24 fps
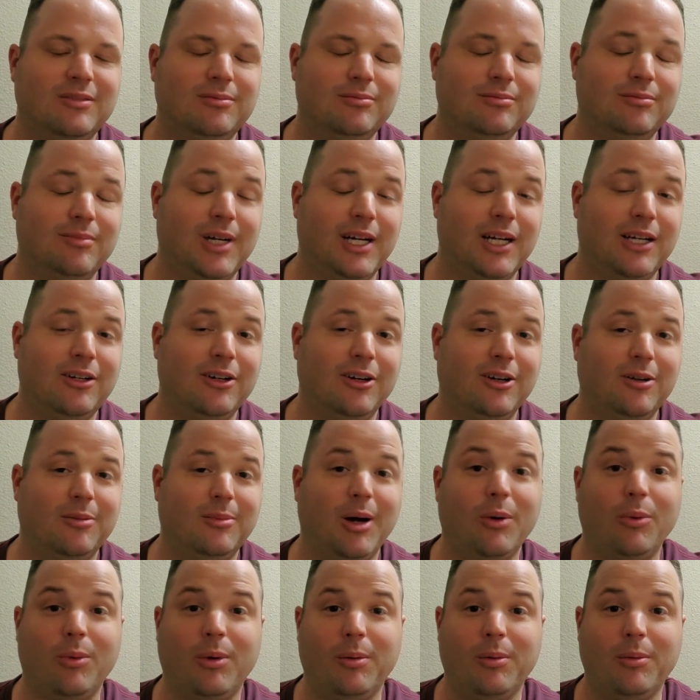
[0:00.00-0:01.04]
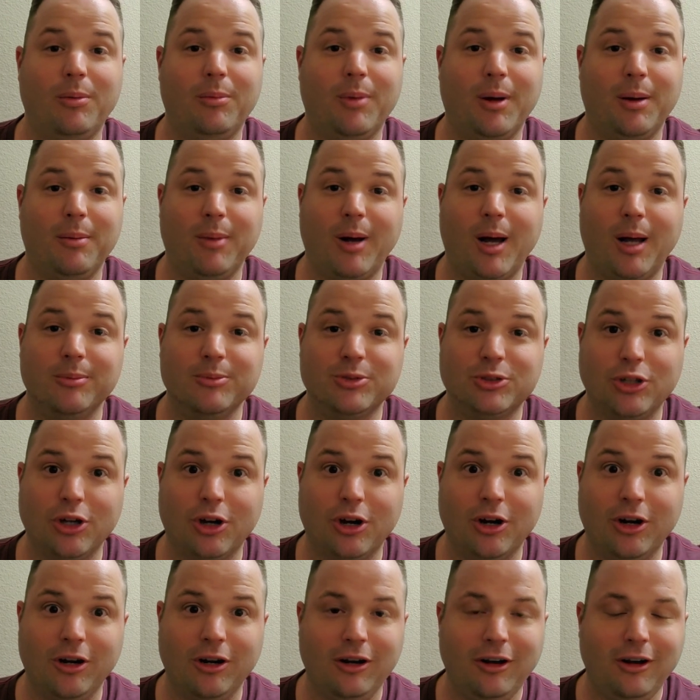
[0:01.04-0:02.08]
my car, my mom's
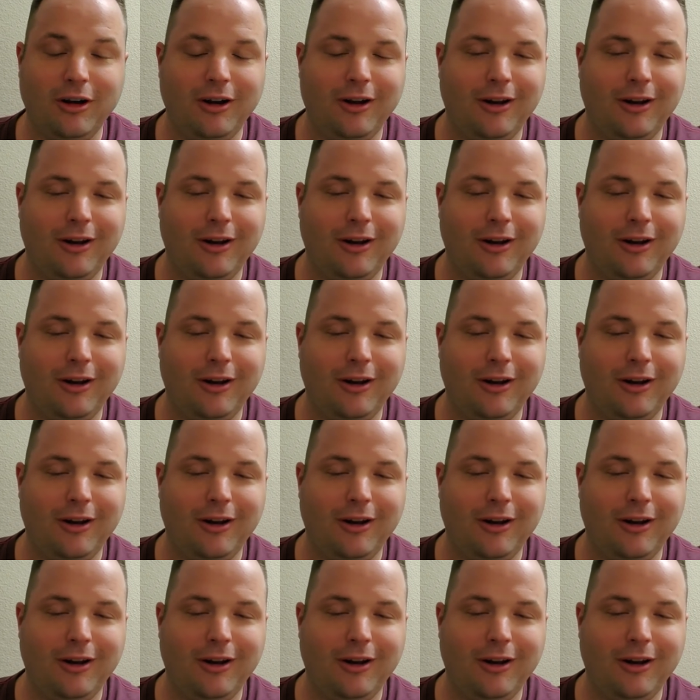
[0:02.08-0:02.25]
car.